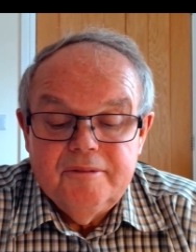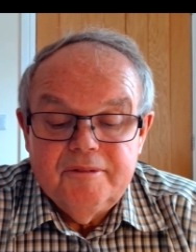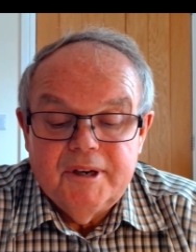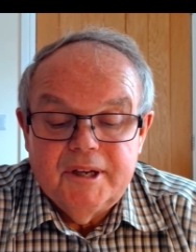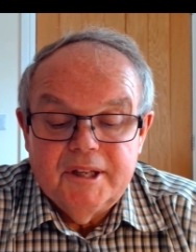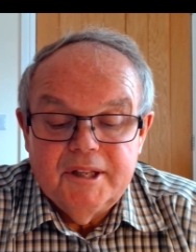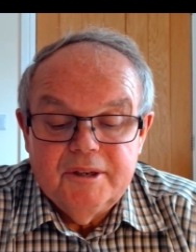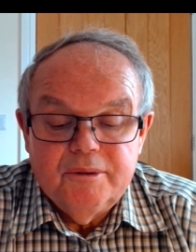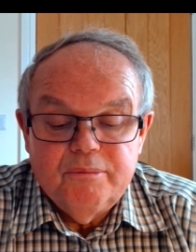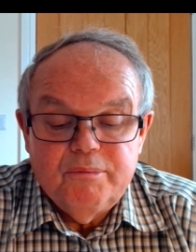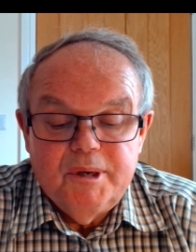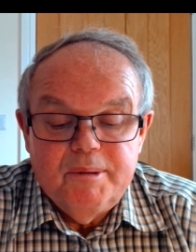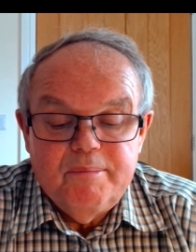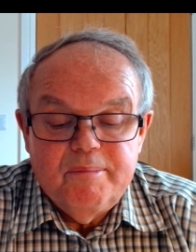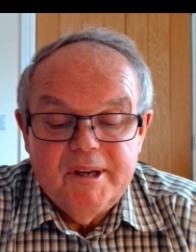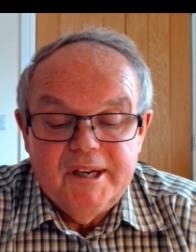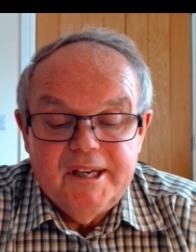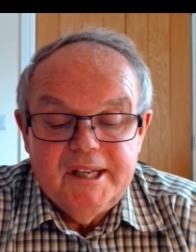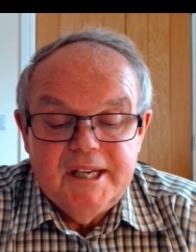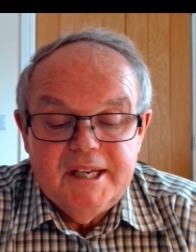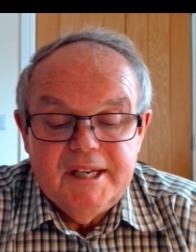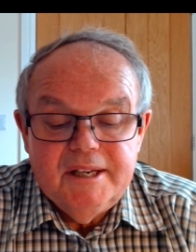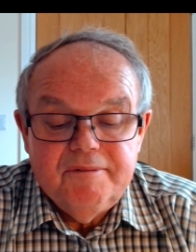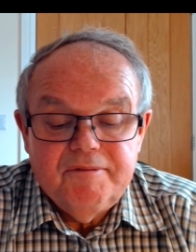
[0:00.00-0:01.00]
Father, we
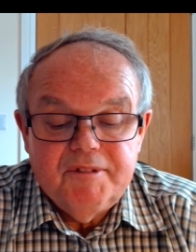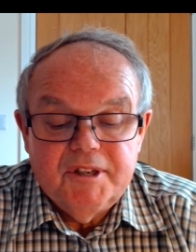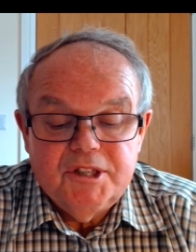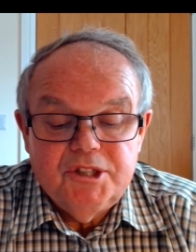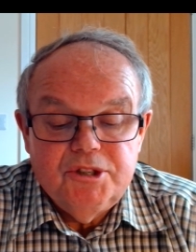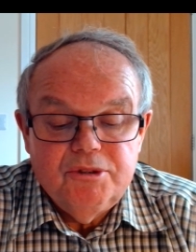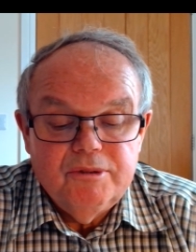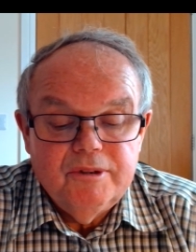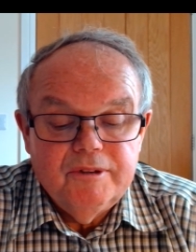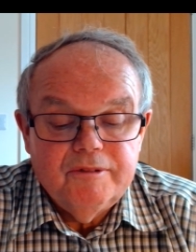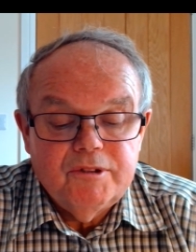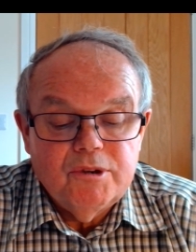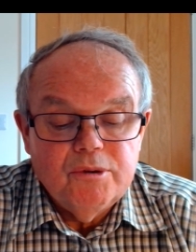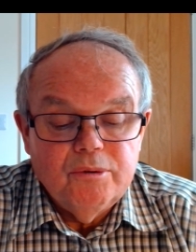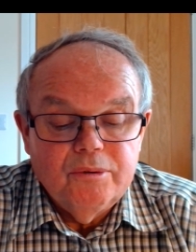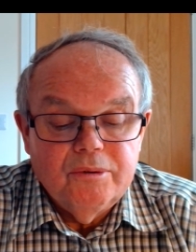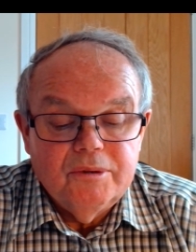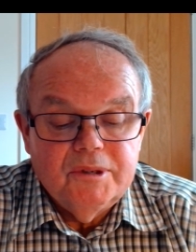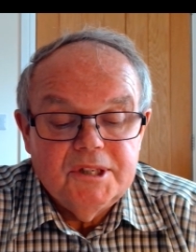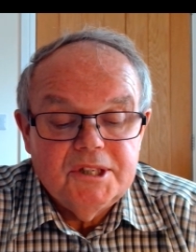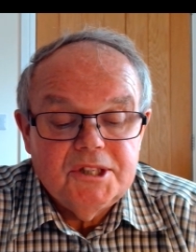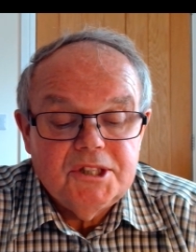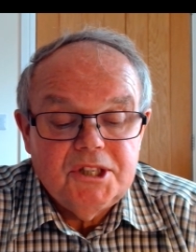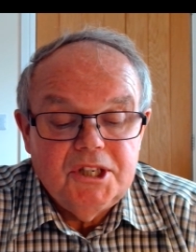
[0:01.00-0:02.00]
believe that you have
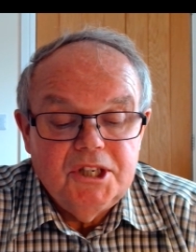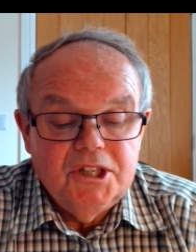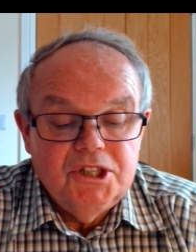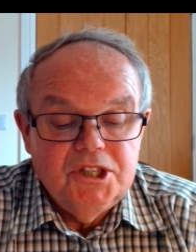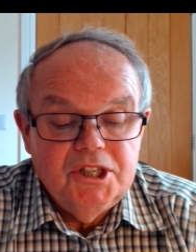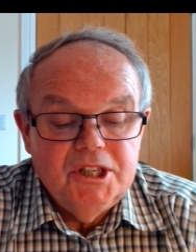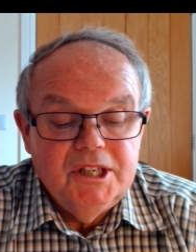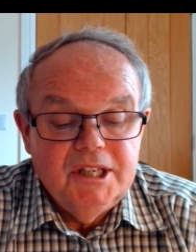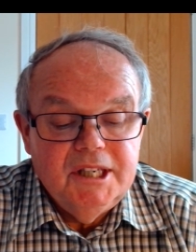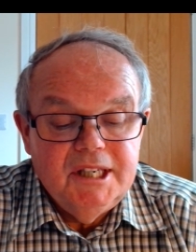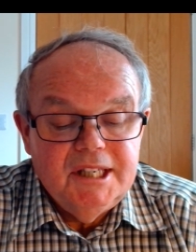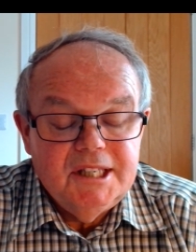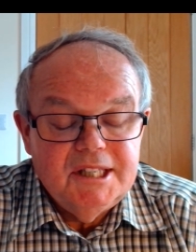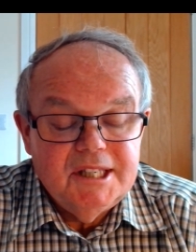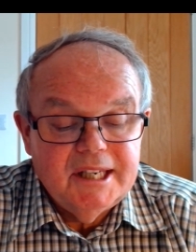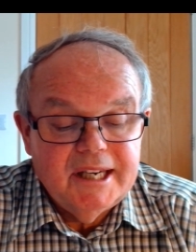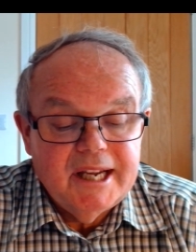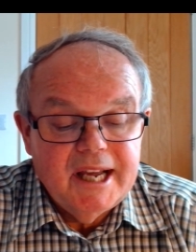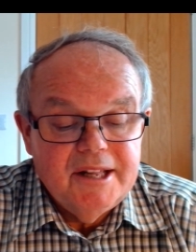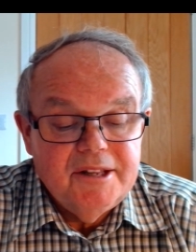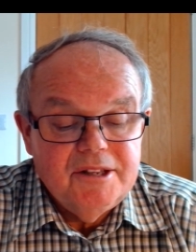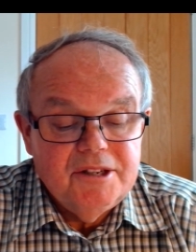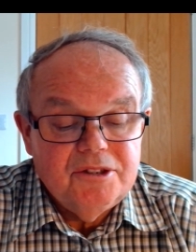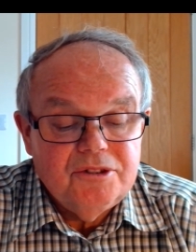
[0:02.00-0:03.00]
called us to journey
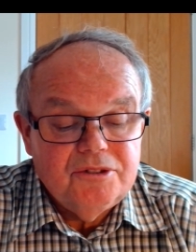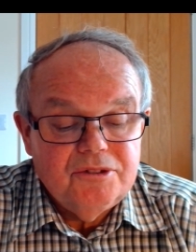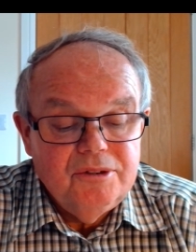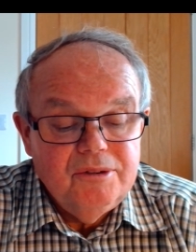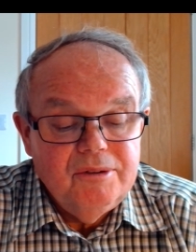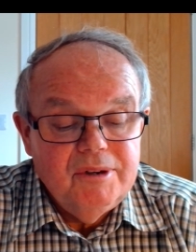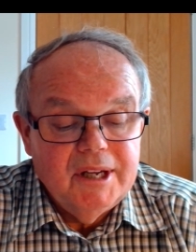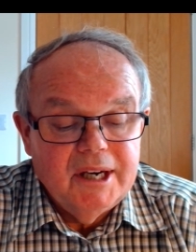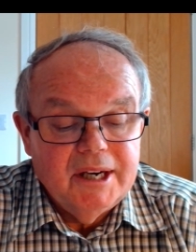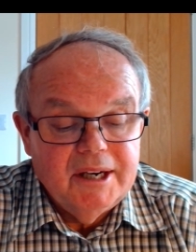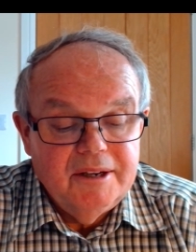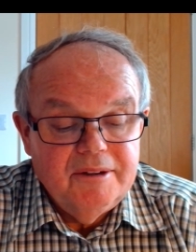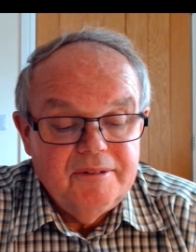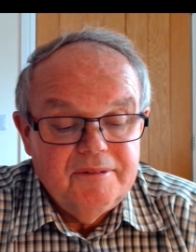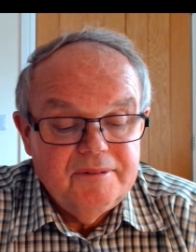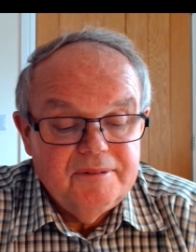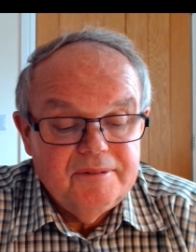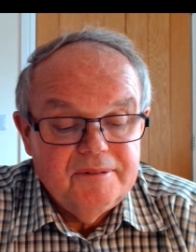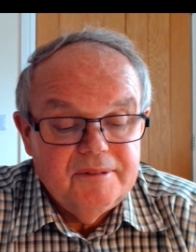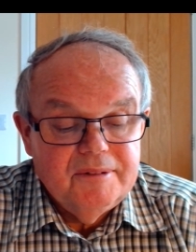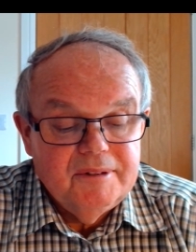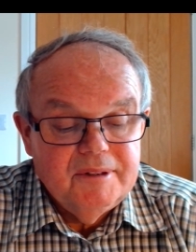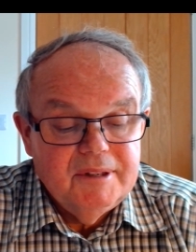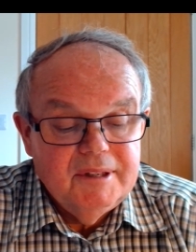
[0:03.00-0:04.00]
together through
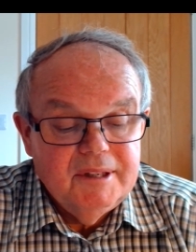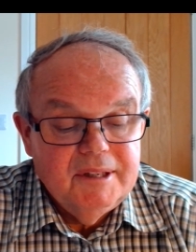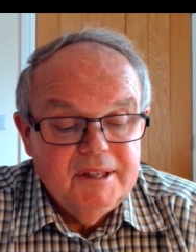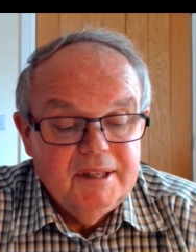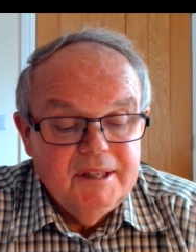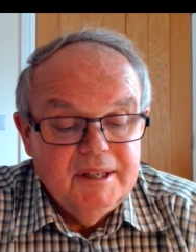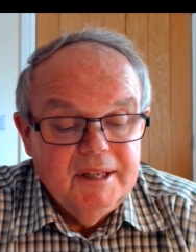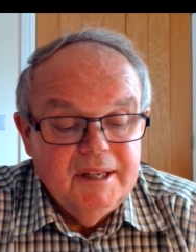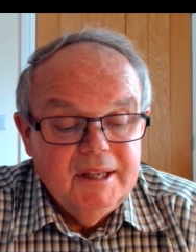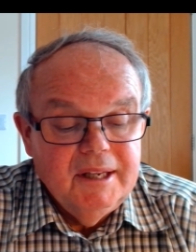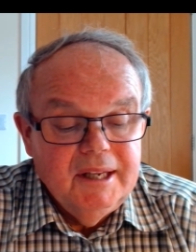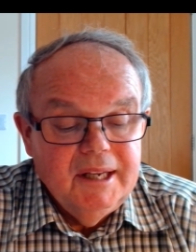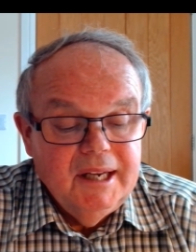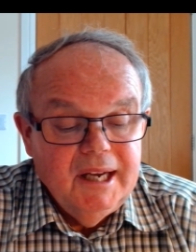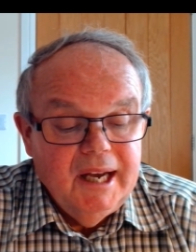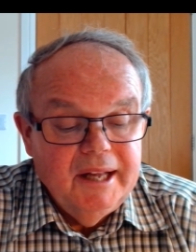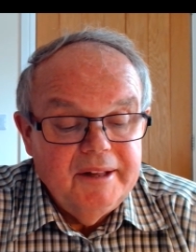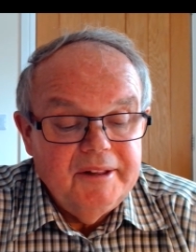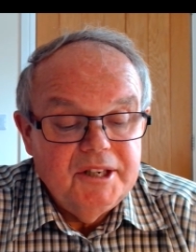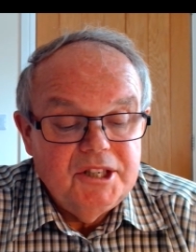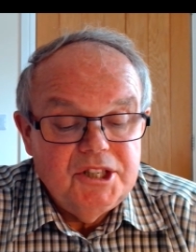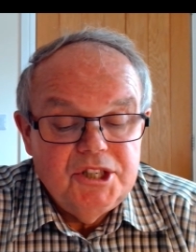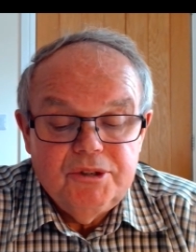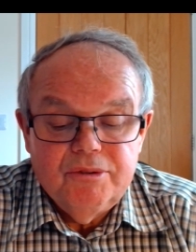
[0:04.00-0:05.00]
life
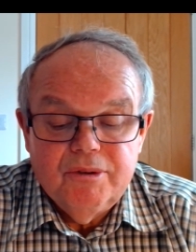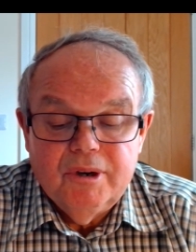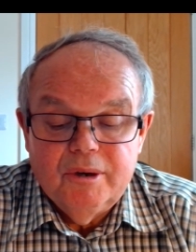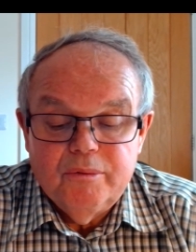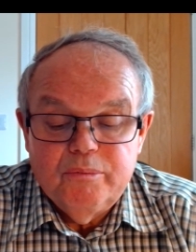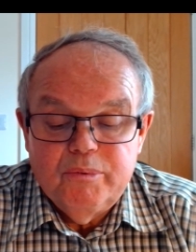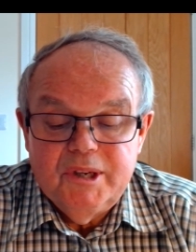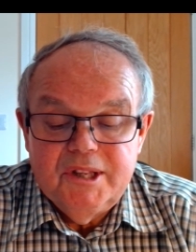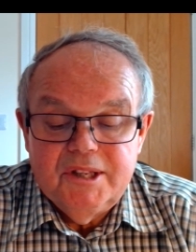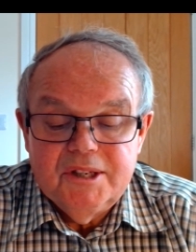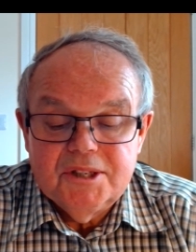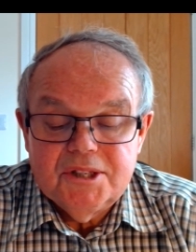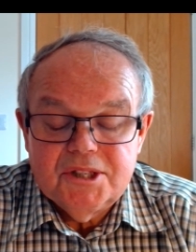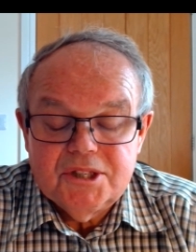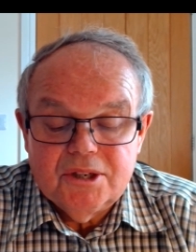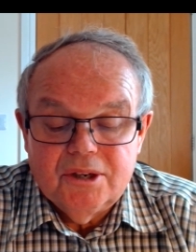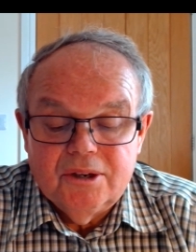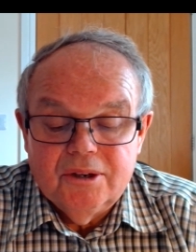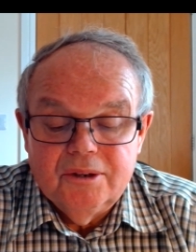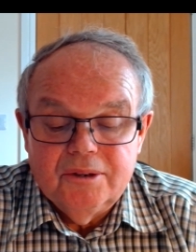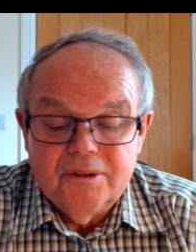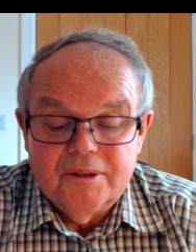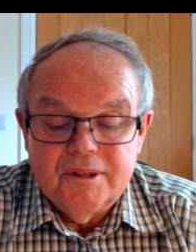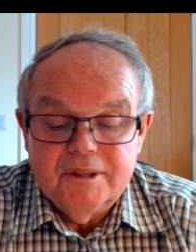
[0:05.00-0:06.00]
and that you are with us
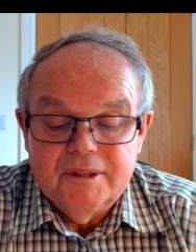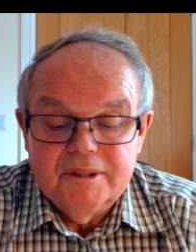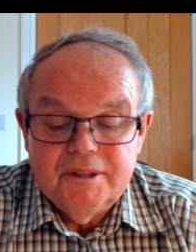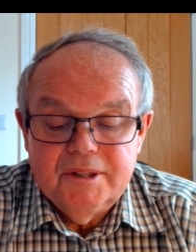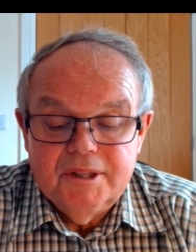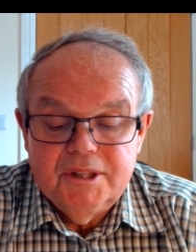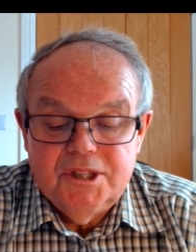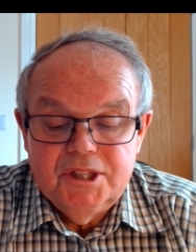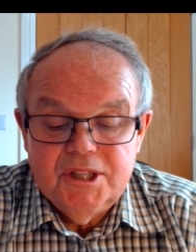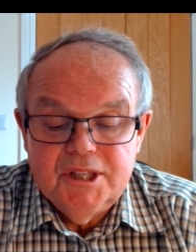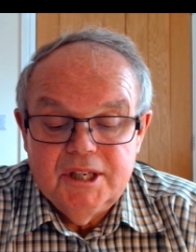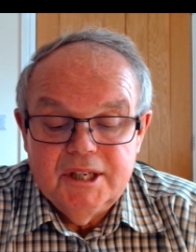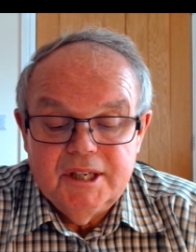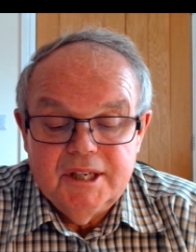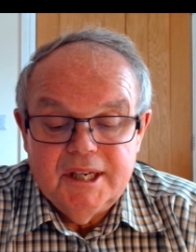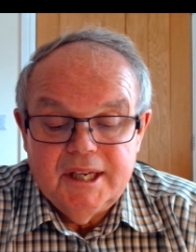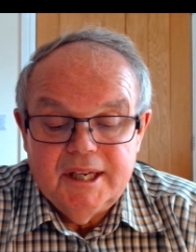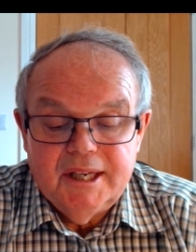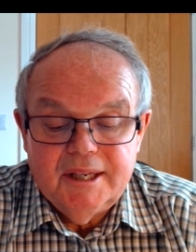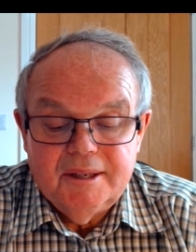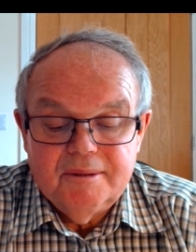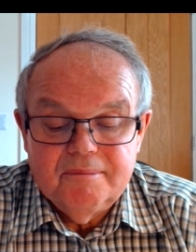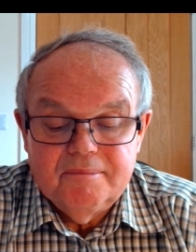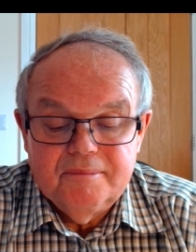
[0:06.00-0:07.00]
on the
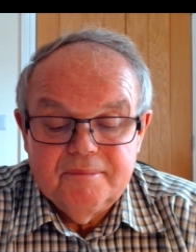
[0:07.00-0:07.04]
journey.